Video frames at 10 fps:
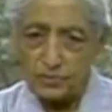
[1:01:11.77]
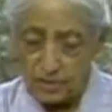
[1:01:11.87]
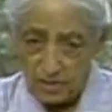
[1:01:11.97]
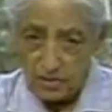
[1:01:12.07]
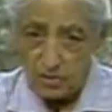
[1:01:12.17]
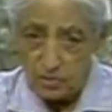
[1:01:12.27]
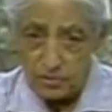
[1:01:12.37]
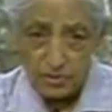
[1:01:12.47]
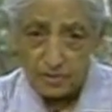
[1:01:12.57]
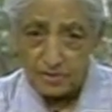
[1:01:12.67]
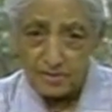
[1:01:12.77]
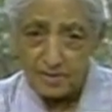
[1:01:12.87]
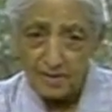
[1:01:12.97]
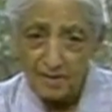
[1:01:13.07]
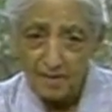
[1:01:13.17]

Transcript: which are illusions.